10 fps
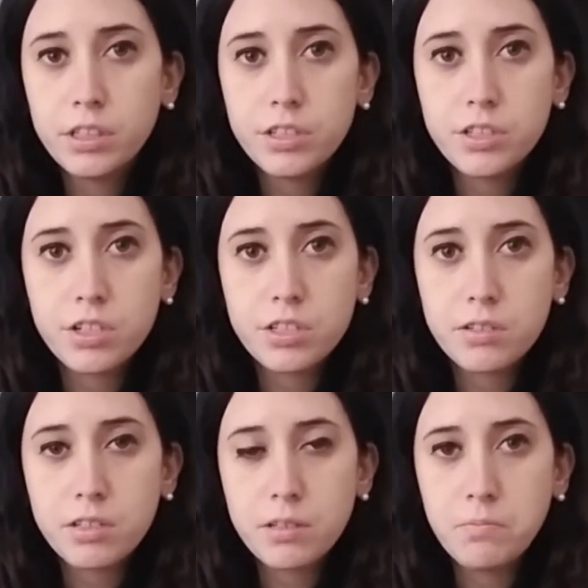just
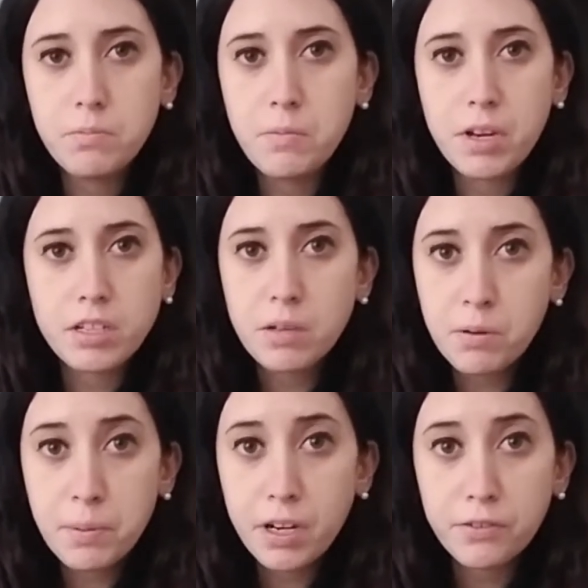be mentally
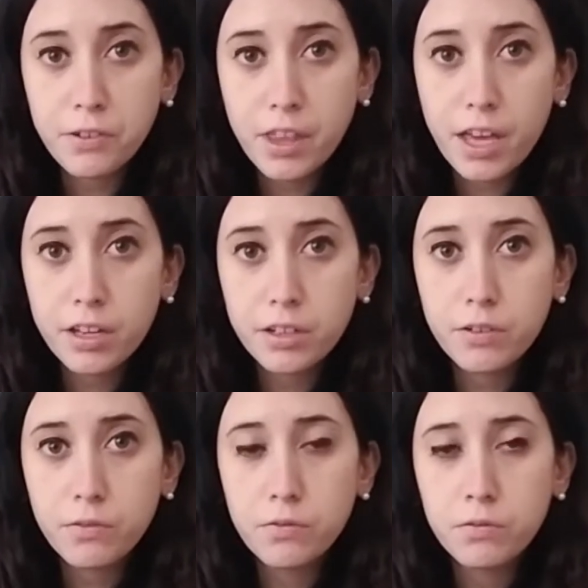prepared for that if
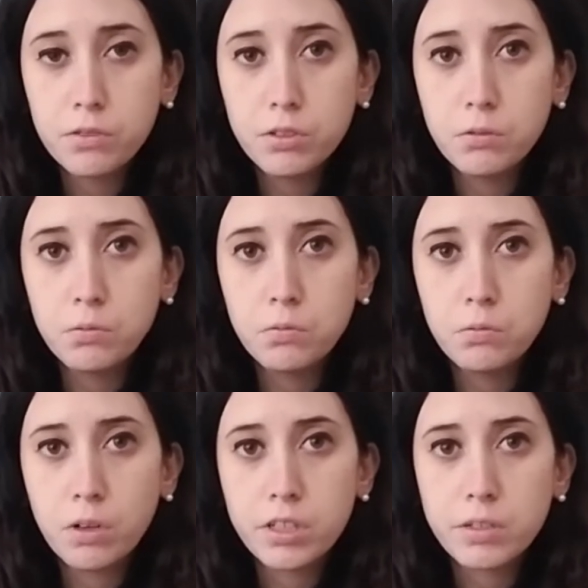you
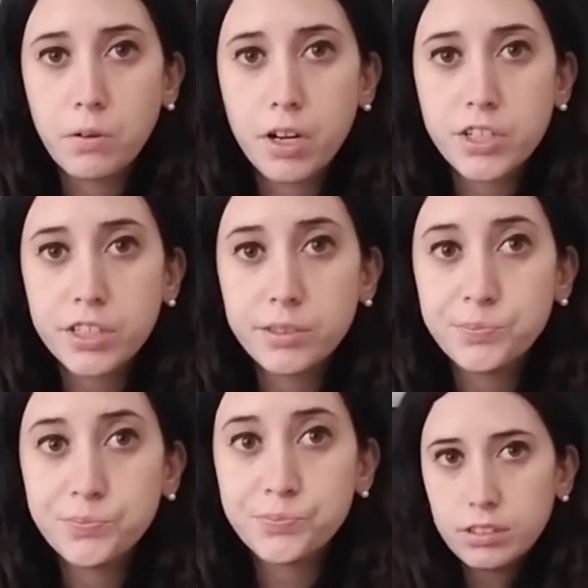want to watch it.
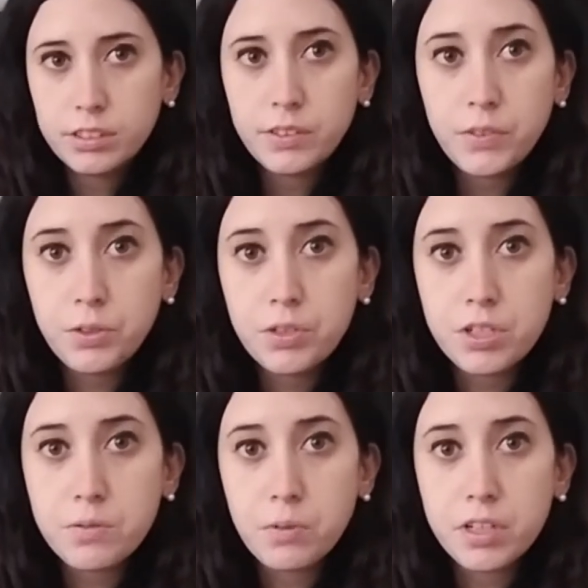If you
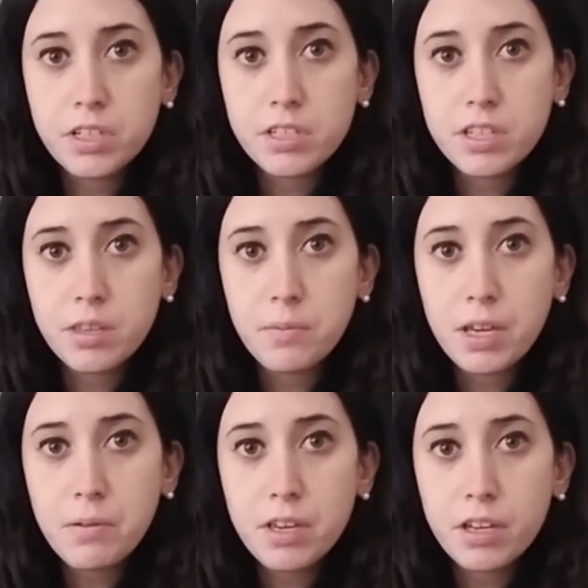just want to see the
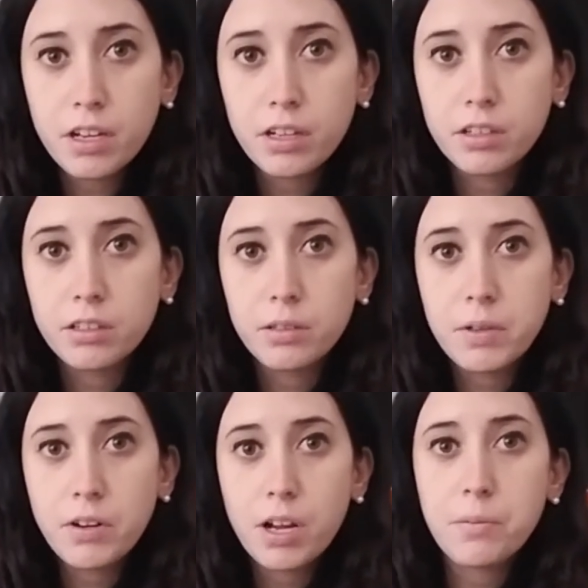baby, let me
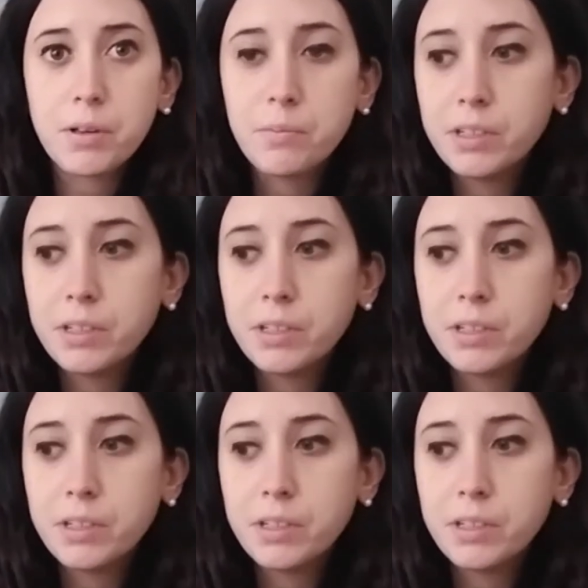grab him.